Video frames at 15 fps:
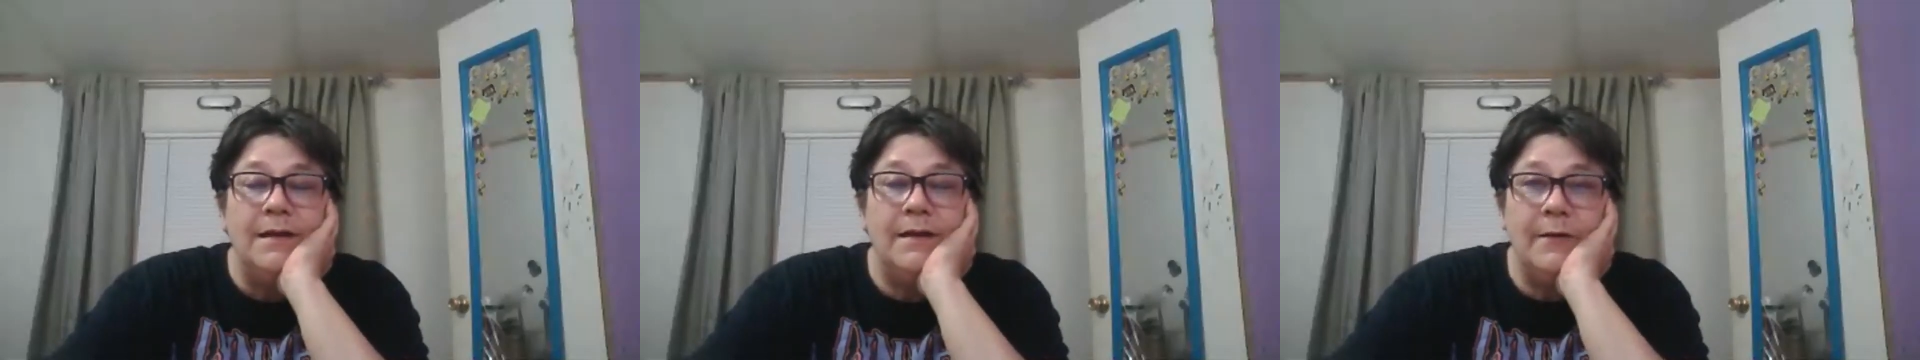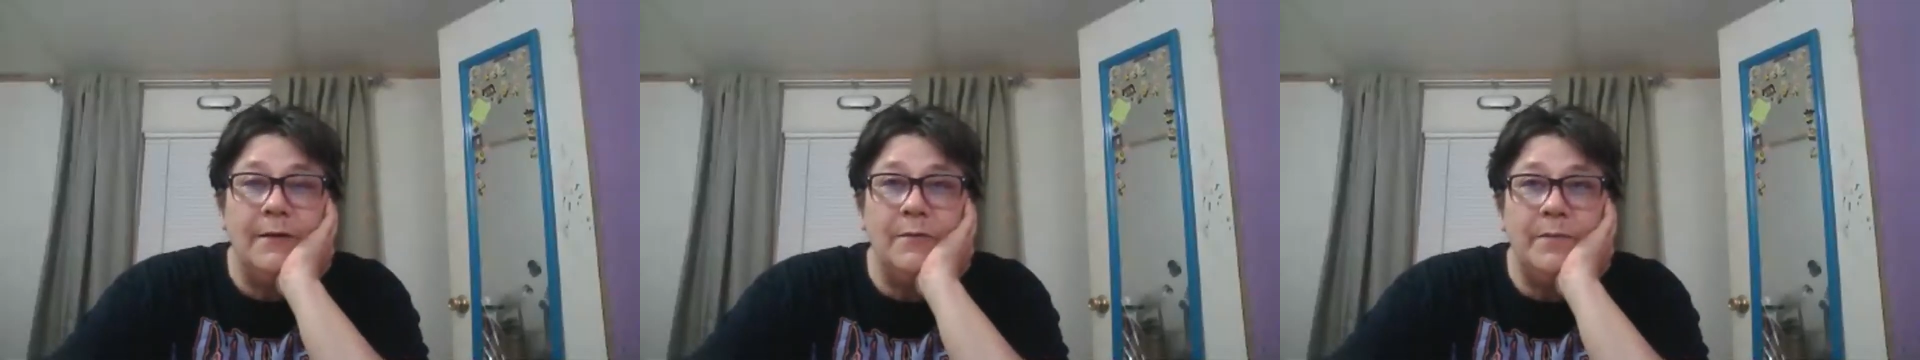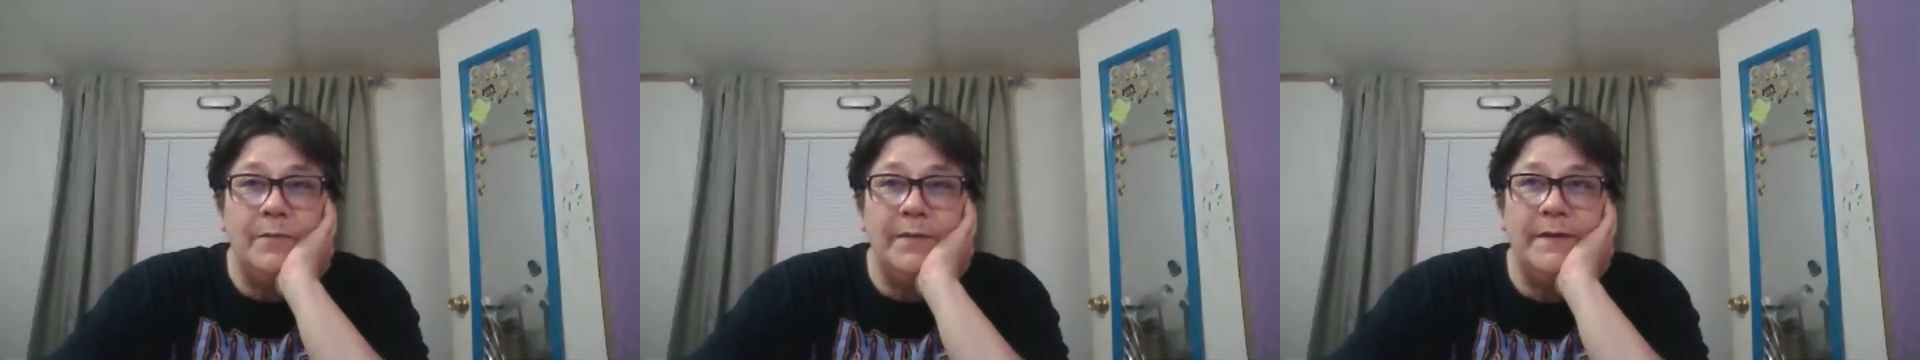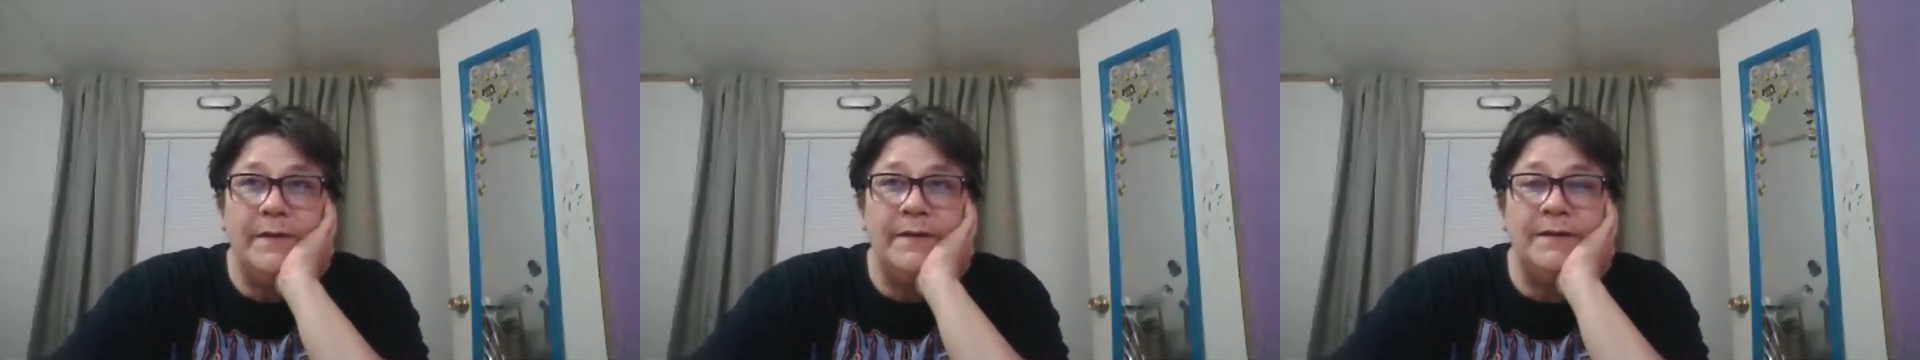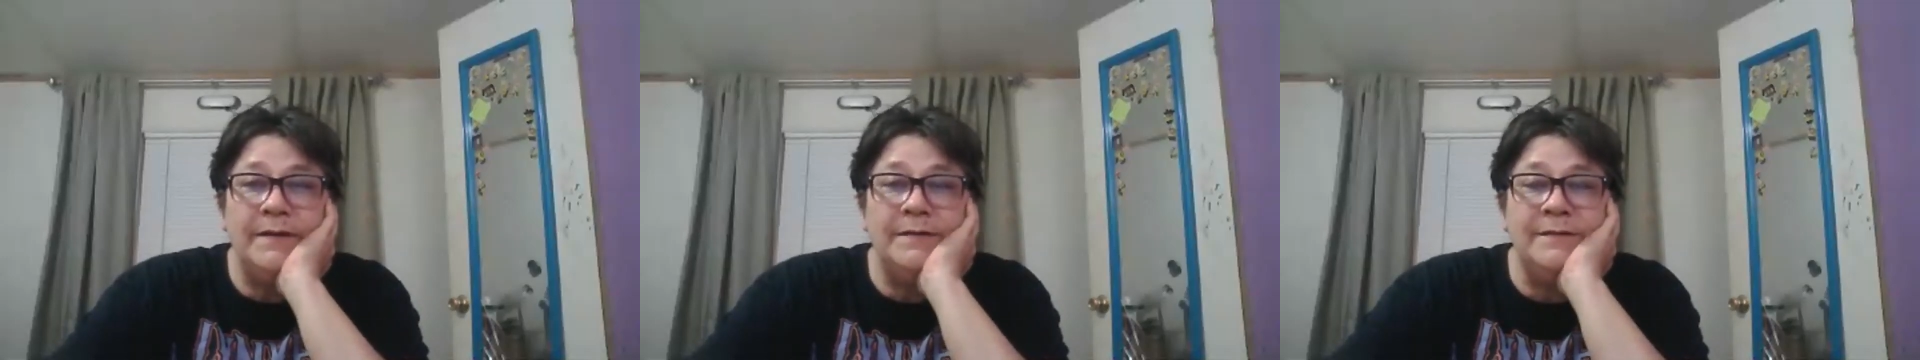goat
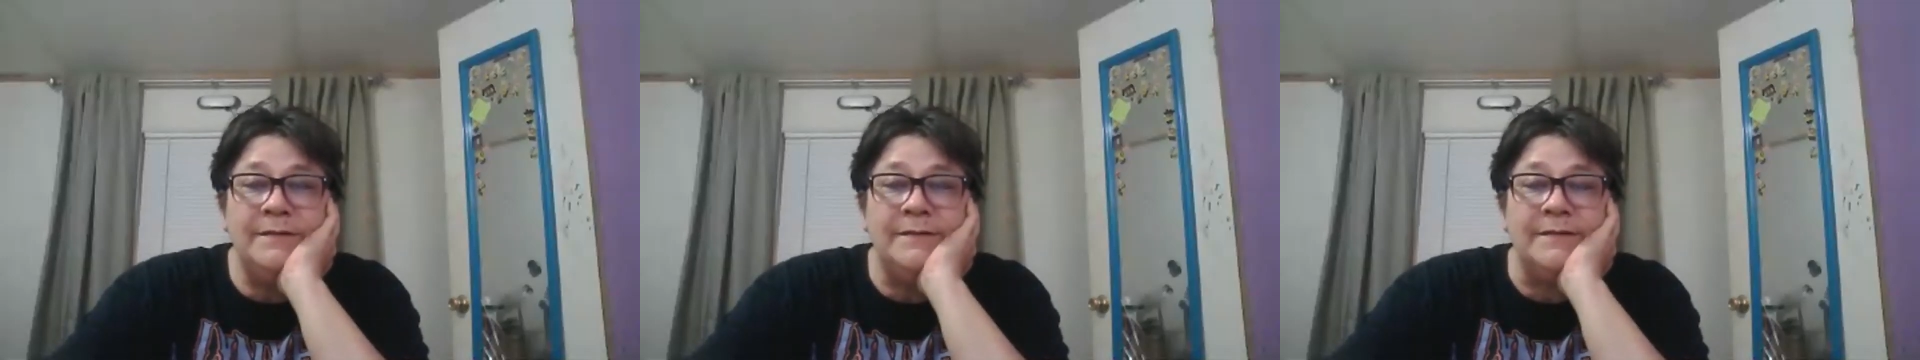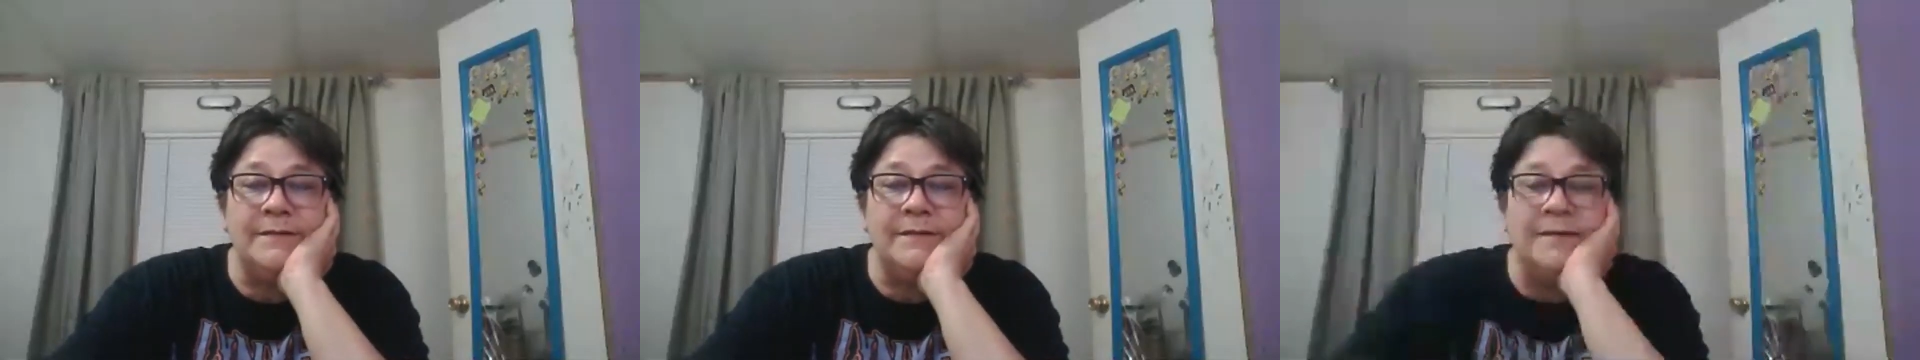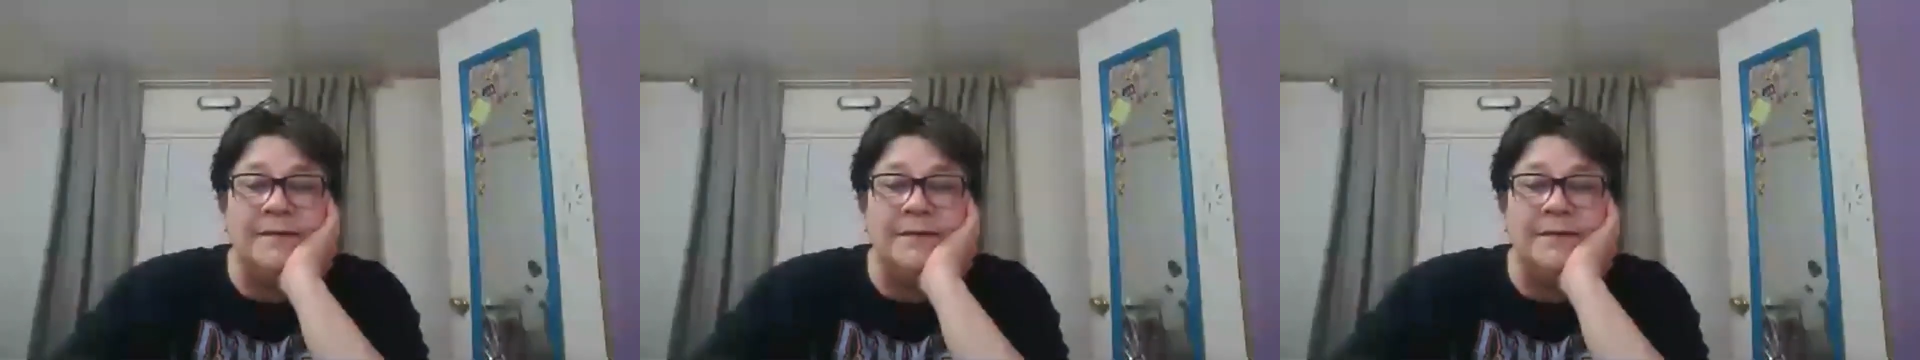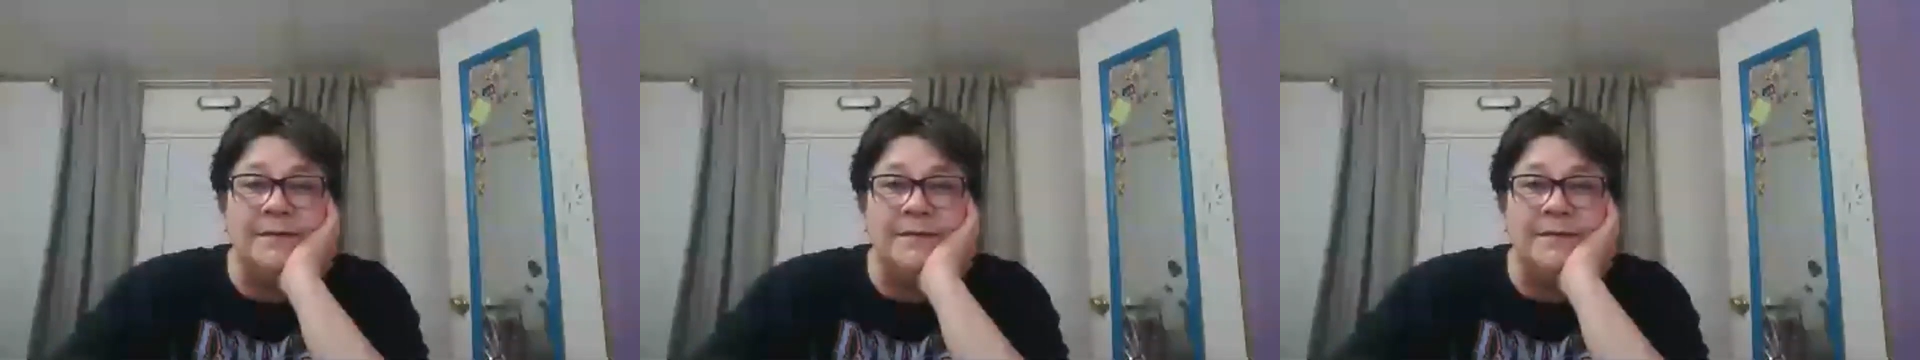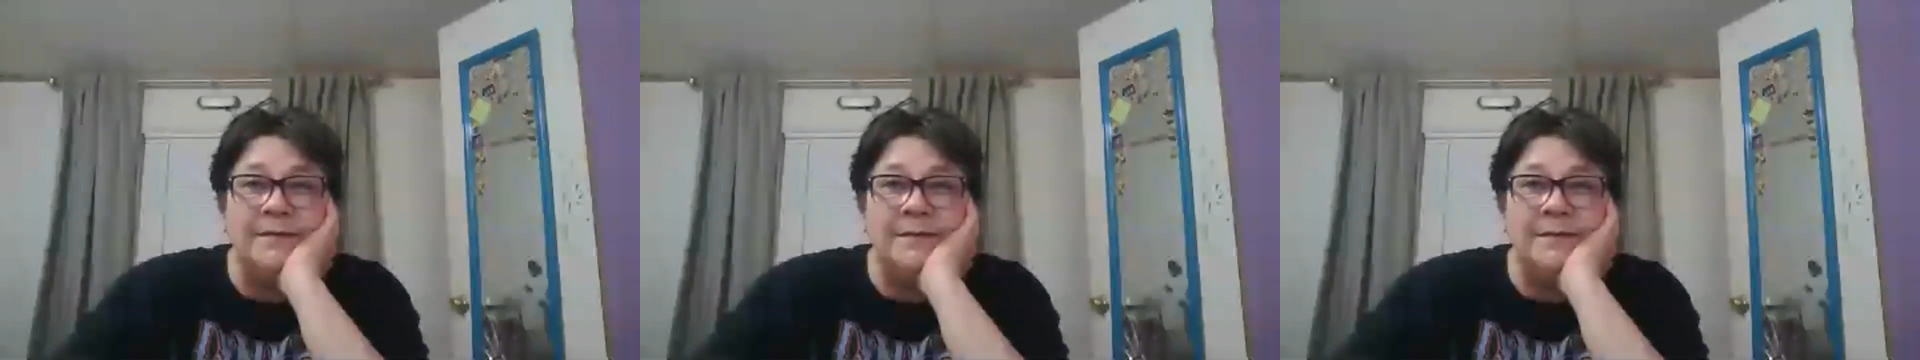pens and